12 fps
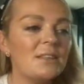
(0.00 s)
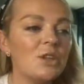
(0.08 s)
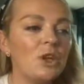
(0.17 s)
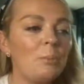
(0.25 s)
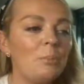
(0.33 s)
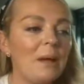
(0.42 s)

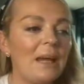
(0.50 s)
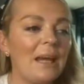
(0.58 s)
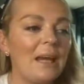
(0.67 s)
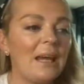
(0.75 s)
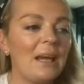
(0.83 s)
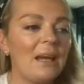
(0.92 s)
could
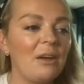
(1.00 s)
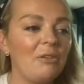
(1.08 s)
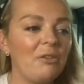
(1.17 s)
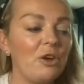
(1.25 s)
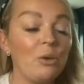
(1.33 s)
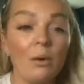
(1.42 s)
be,
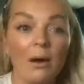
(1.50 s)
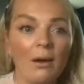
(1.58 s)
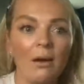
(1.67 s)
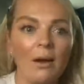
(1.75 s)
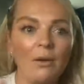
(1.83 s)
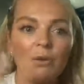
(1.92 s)
if you
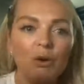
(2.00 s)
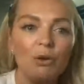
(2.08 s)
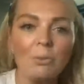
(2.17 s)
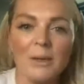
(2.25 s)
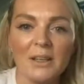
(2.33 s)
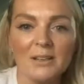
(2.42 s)
are a
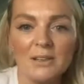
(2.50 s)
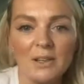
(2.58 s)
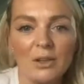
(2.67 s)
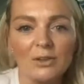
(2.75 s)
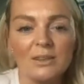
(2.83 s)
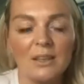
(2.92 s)
recruitment
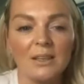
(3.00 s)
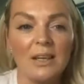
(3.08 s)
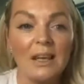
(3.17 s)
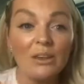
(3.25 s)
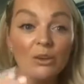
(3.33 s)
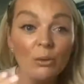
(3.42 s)
consultant,
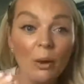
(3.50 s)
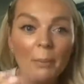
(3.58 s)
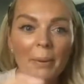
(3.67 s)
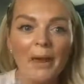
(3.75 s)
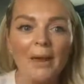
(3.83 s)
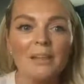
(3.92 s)
you are
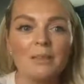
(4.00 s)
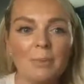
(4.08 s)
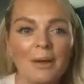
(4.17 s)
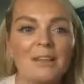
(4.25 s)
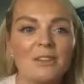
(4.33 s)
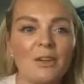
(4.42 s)
paid
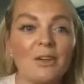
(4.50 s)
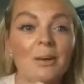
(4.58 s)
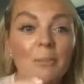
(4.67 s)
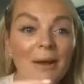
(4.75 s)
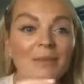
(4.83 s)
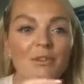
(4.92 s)
based on the
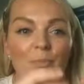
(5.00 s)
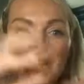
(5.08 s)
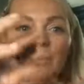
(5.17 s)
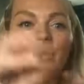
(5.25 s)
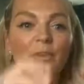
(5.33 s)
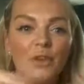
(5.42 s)
amount of
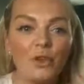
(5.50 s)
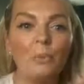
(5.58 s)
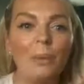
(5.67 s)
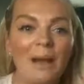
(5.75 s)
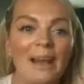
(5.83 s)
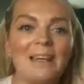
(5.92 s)
people that you
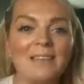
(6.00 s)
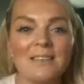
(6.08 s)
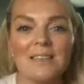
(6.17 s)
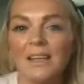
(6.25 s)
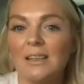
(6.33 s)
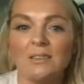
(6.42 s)
place
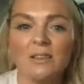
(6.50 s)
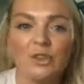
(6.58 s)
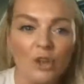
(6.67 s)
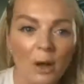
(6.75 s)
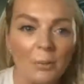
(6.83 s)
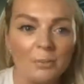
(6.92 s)
into
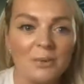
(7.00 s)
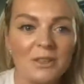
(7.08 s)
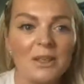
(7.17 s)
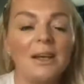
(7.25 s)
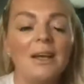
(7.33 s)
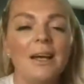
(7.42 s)
jobs.
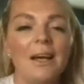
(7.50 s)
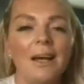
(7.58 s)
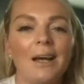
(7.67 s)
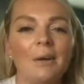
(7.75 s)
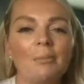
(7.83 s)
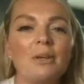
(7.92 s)

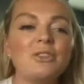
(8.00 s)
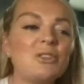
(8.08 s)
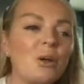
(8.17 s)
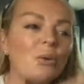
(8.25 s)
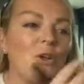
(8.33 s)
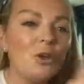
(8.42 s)

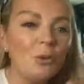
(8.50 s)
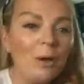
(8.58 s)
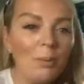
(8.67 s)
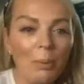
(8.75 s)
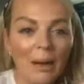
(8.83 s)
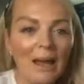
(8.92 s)
So you
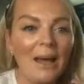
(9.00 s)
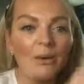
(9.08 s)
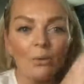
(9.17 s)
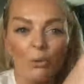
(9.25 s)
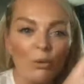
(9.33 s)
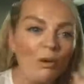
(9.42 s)
can plan
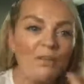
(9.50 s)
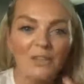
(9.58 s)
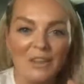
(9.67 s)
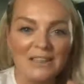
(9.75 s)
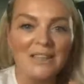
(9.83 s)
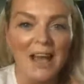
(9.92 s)
all of
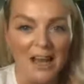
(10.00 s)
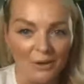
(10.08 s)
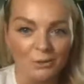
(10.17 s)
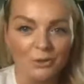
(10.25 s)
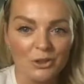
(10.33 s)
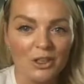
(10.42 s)
this
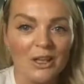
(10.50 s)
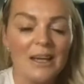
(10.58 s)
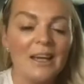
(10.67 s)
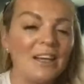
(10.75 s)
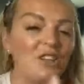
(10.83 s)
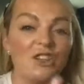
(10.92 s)
out.
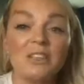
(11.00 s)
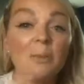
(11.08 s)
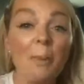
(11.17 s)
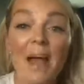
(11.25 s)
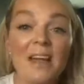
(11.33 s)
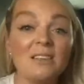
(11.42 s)
It just
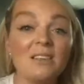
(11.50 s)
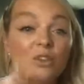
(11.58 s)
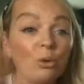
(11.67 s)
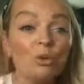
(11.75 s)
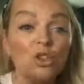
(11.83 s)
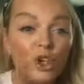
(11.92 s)
depends
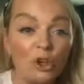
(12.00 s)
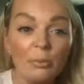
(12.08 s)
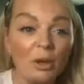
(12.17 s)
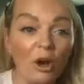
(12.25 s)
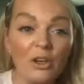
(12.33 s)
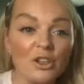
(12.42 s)
your
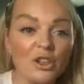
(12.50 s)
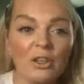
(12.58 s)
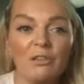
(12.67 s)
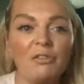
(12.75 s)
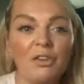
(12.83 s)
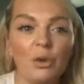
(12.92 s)

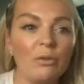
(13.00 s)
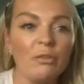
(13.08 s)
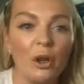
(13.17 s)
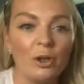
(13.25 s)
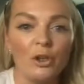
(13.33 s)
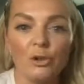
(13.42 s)
terminology for your
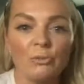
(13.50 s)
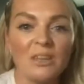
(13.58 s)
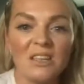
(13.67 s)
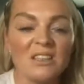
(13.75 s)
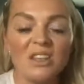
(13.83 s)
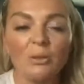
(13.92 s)
volume.
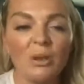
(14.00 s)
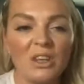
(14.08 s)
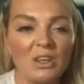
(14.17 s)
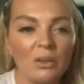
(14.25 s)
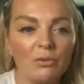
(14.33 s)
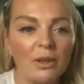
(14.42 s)
That's the only
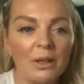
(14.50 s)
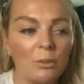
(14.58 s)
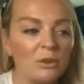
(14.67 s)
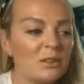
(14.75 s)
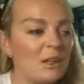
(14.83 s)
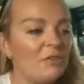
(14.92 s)
thing that really
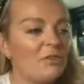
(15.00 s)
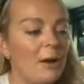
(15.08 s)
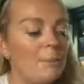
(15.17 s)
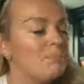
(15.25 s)
will differ.